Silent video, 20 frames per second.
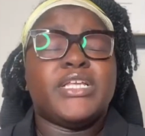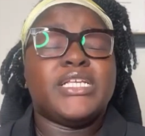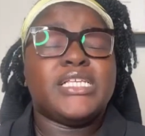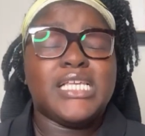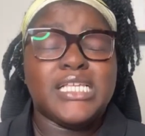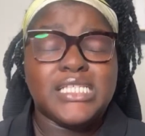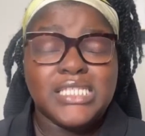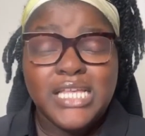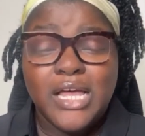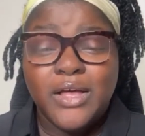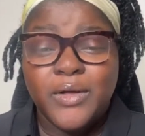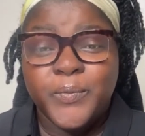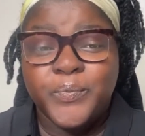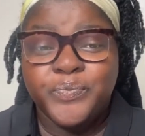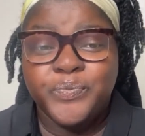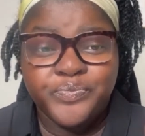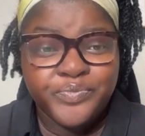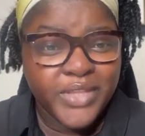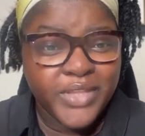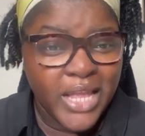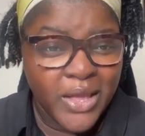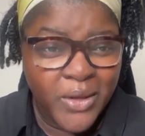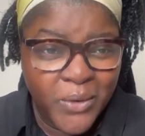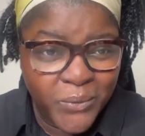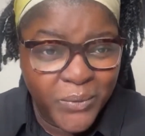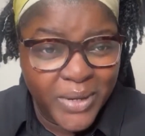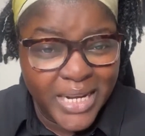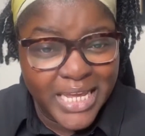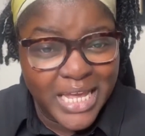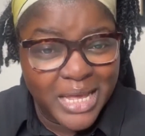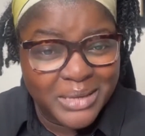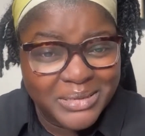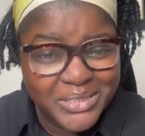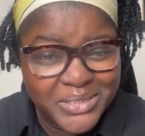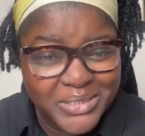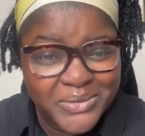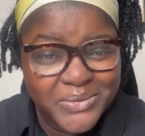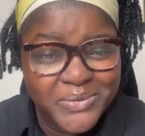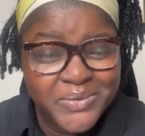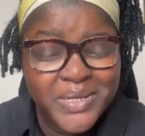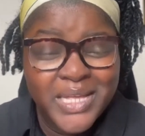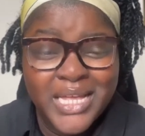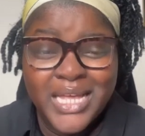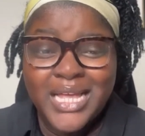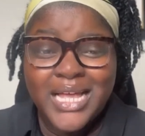And so when it comes to